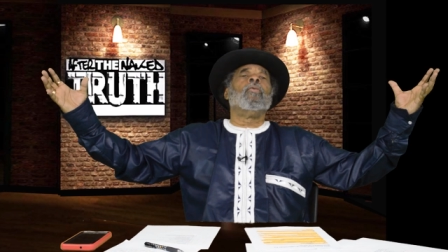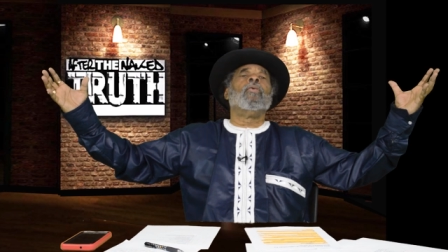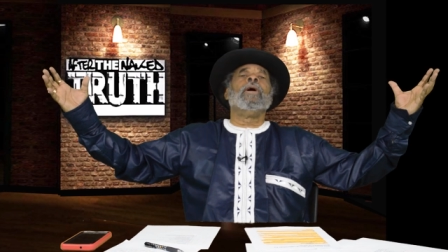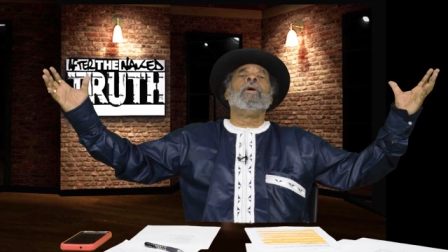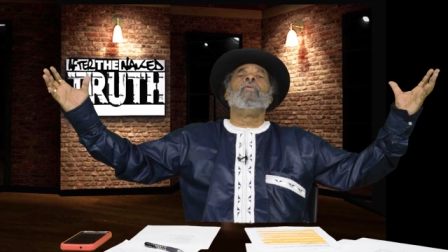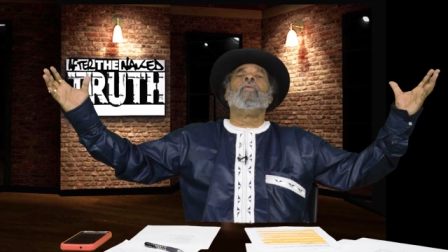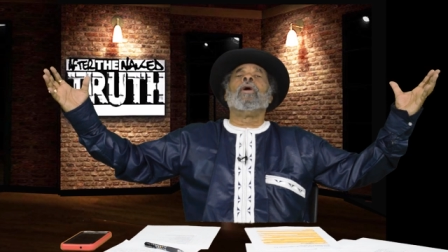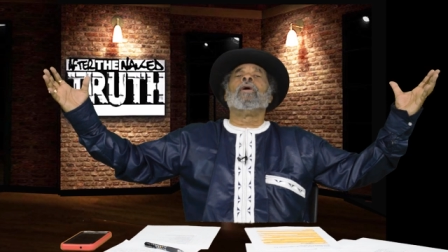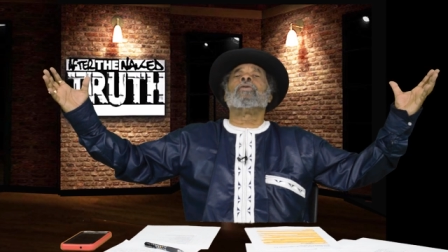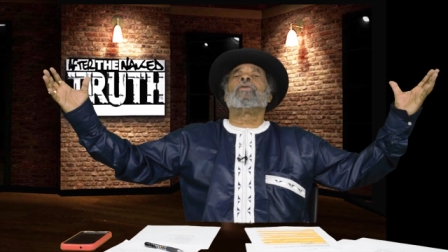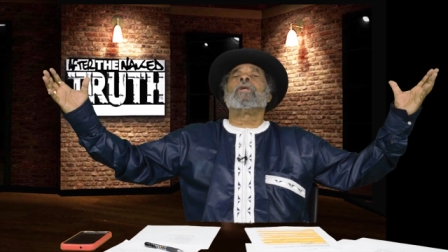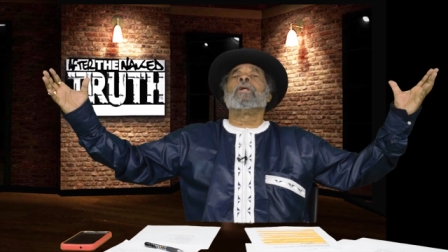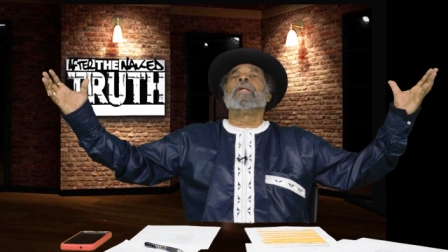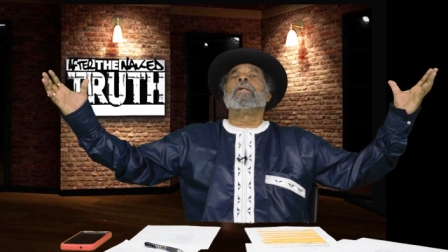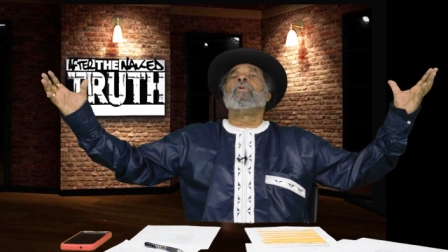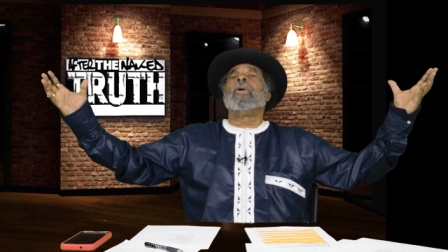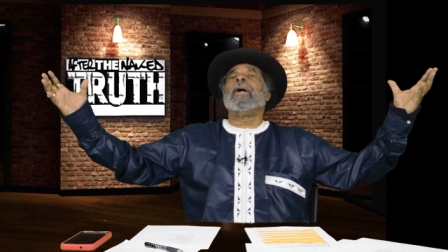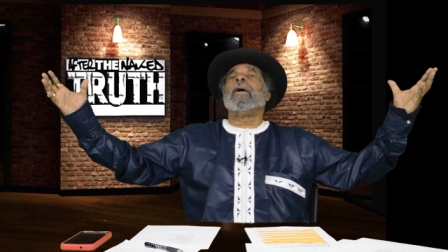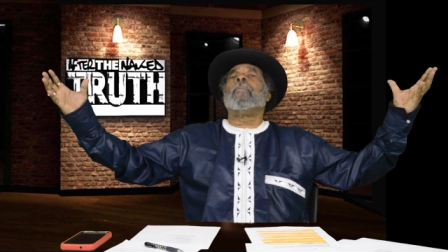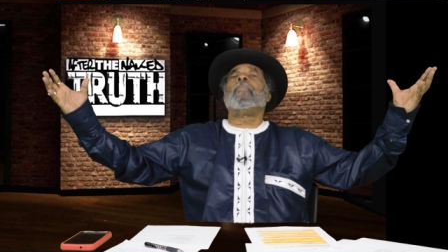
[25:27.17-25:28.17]
we want
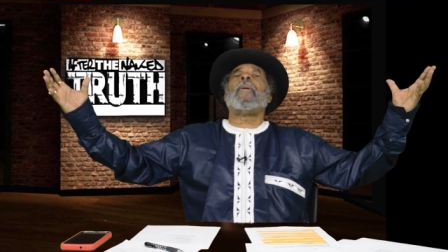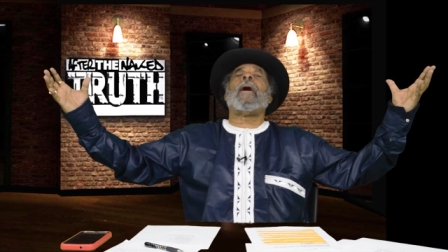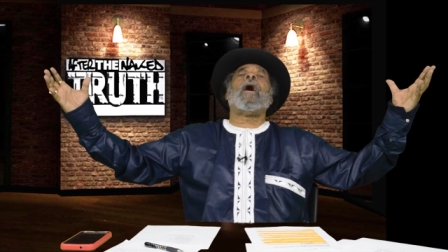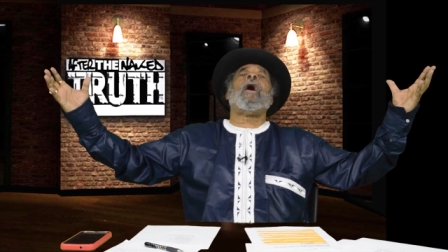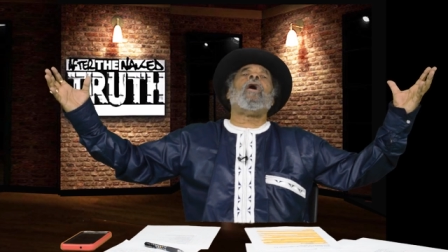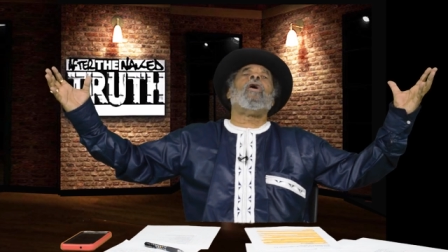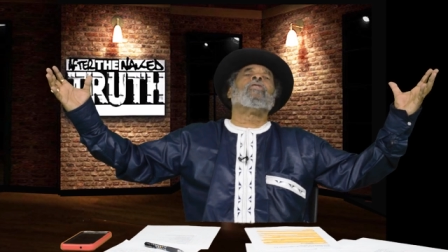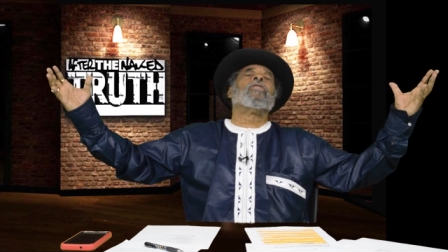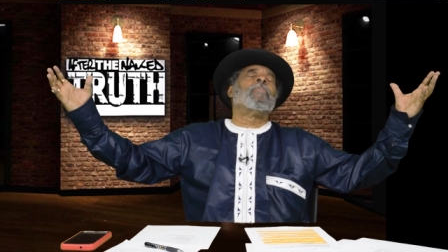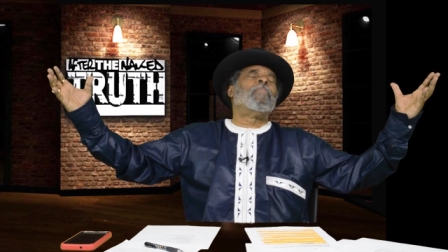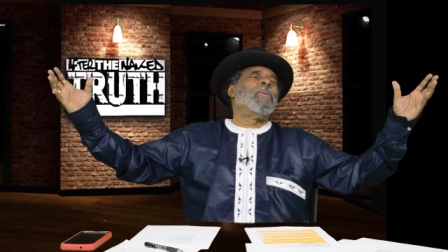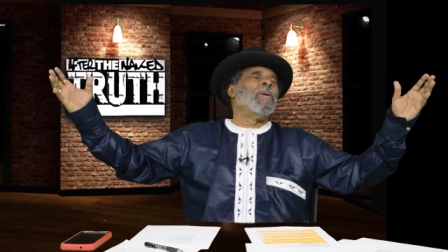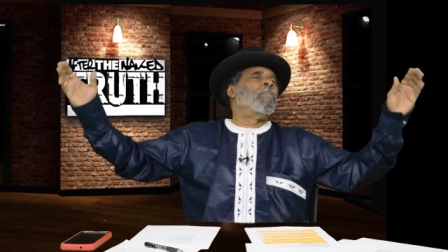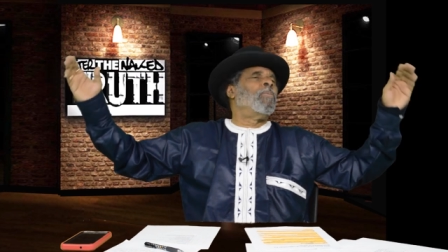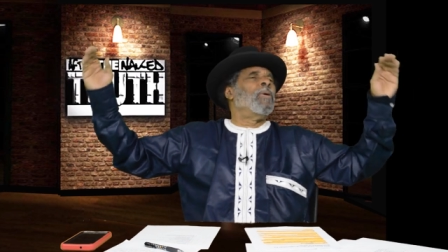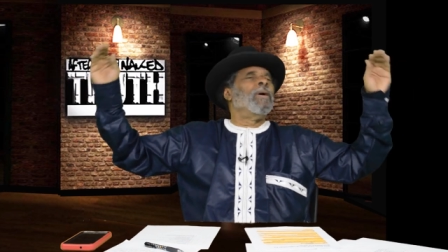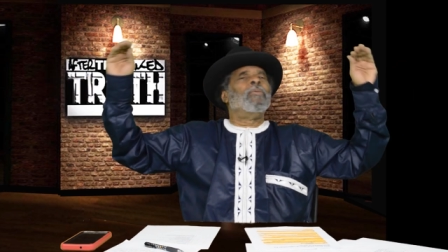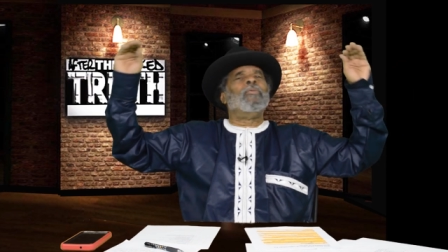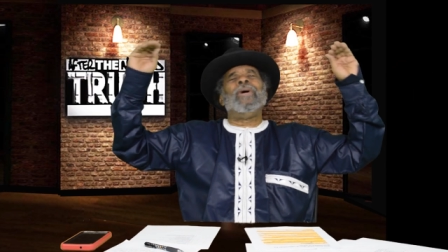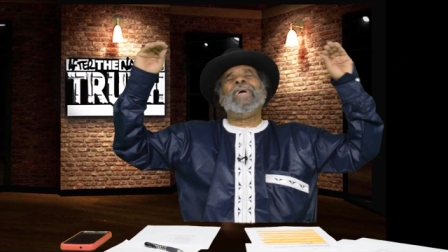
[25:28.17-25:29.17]
to help all the
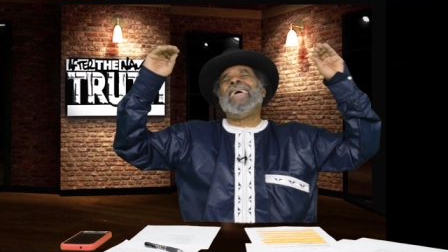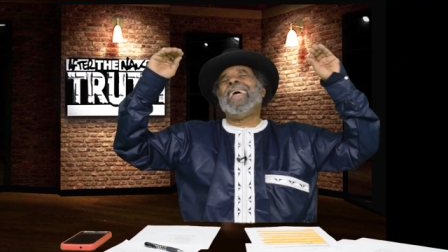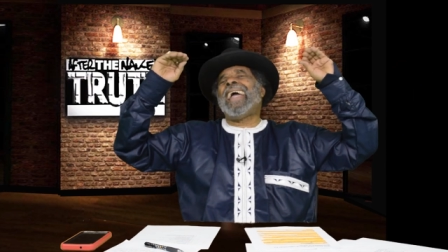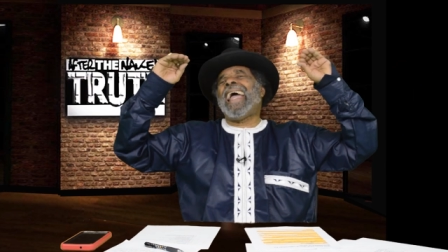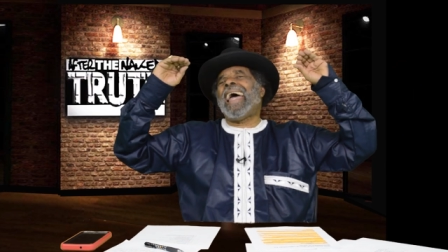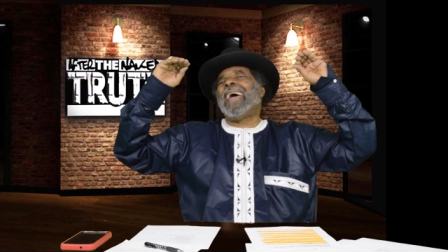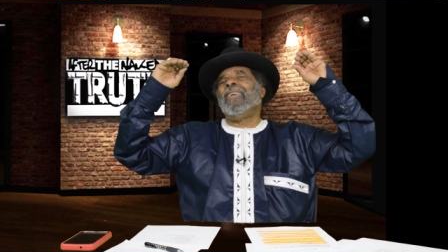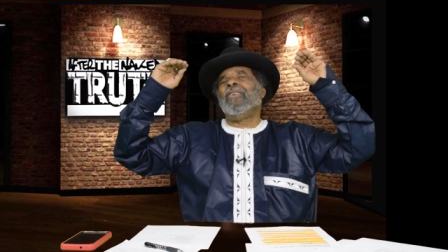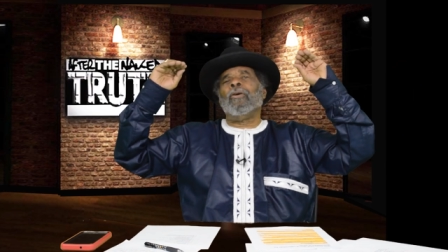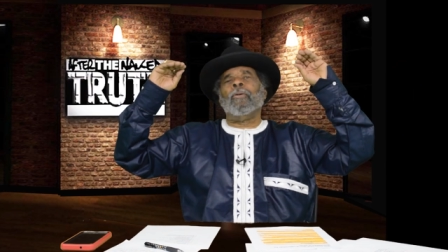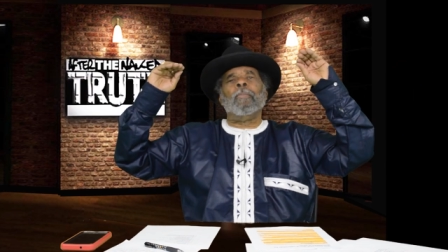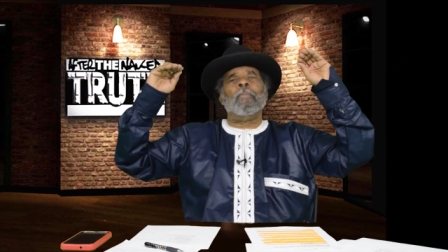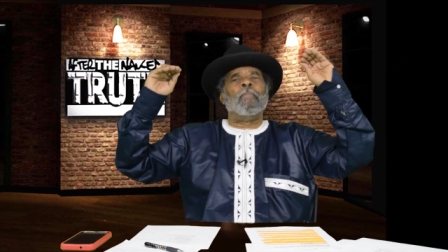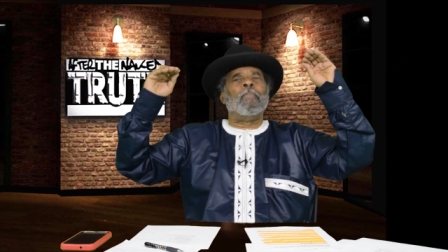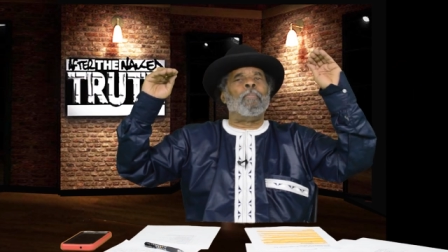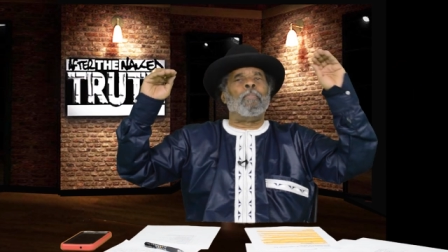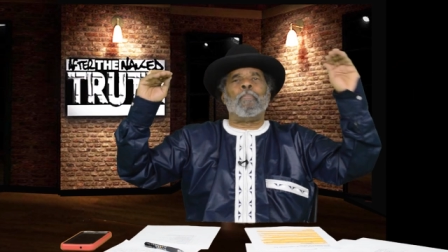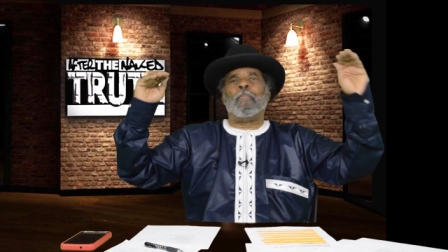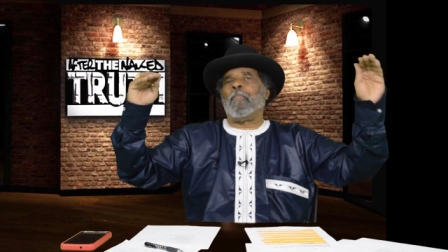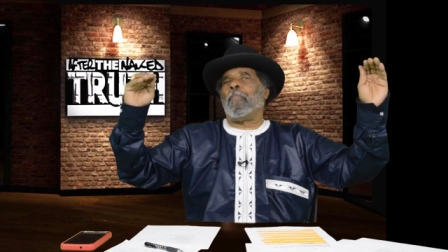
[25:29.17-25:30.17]
people, and we ain't got
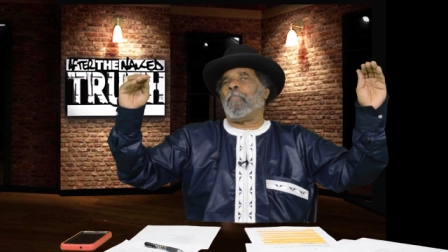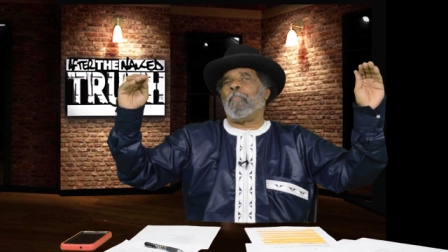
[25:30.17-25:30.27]
no